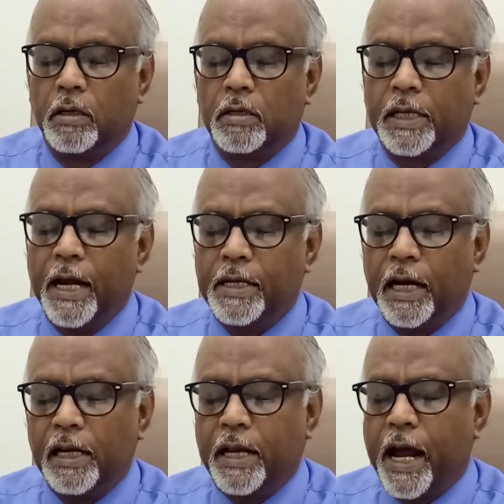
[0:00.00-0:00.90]

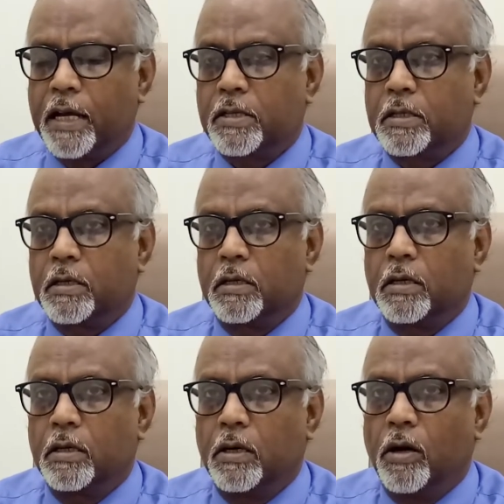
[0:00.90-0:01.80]
central tax
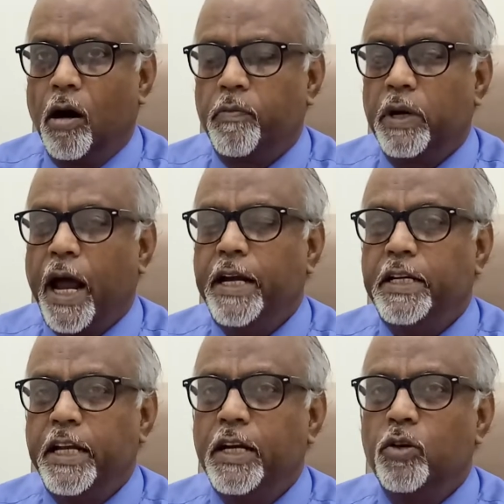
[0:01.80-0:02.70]
of
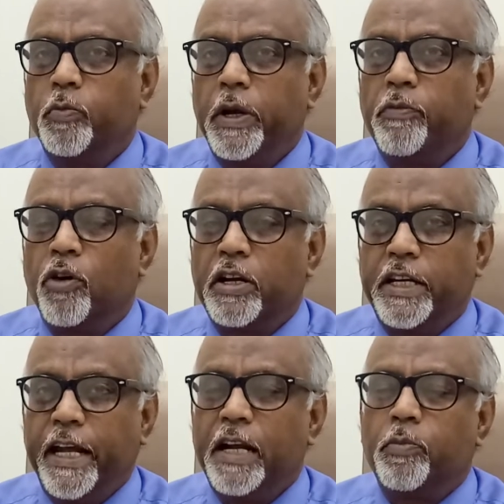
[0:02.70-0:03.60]
19 rupee
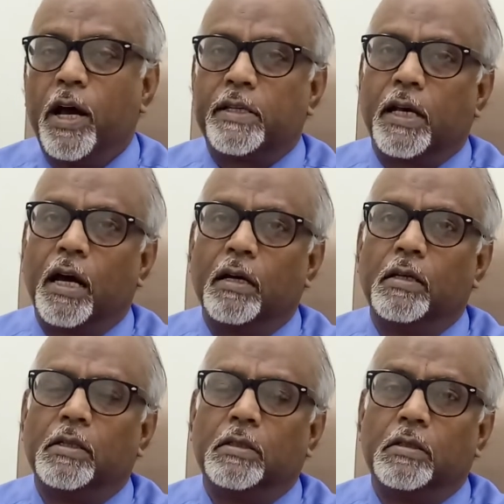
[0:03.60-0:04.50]
48
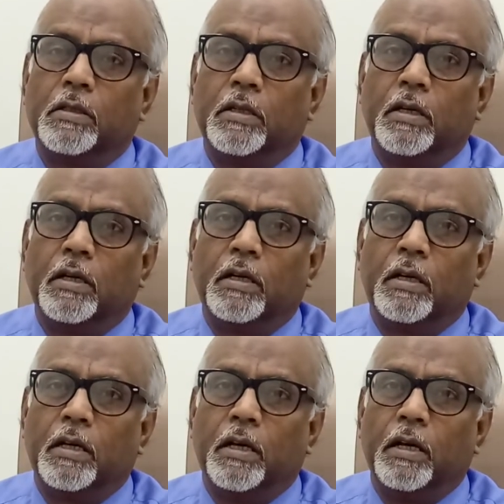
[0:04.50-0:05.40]
paisa
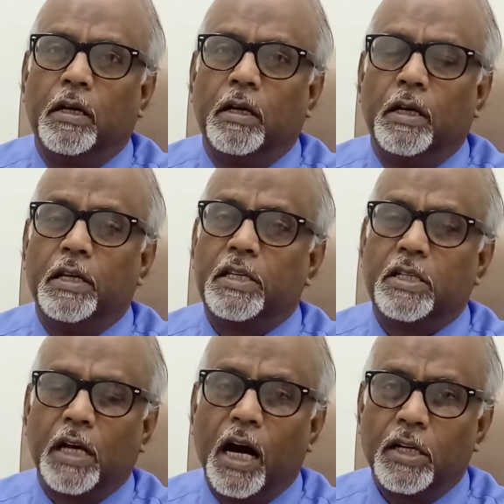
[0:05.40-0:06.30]
is
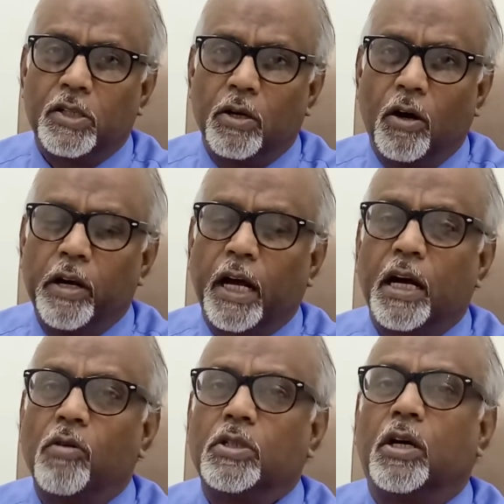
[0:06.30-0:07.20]
charged on
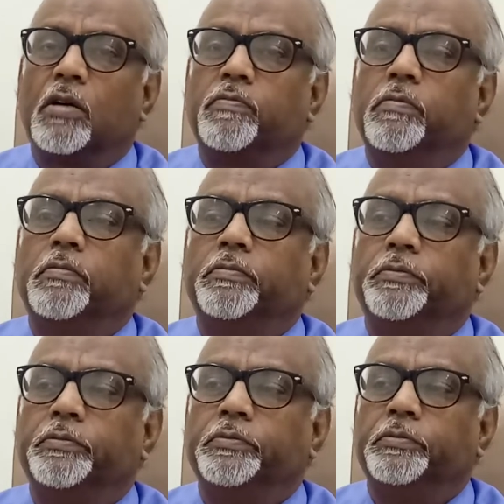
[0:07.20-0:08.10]
account of
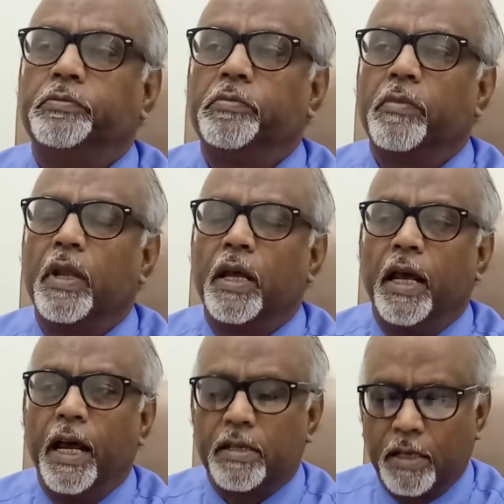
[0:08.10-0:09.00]

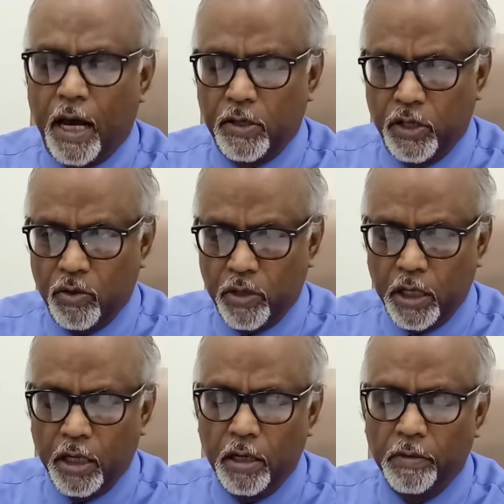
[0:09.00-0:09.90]
excise
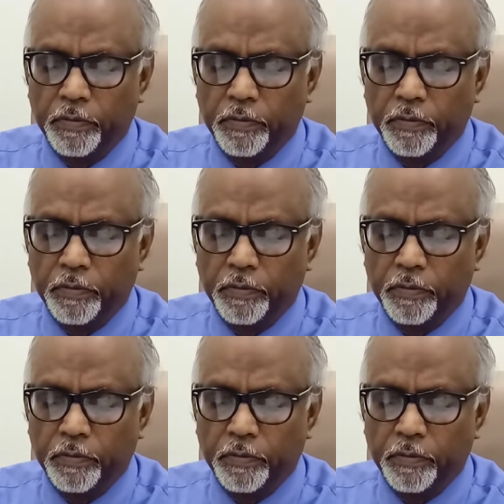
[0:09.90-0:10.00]
duty.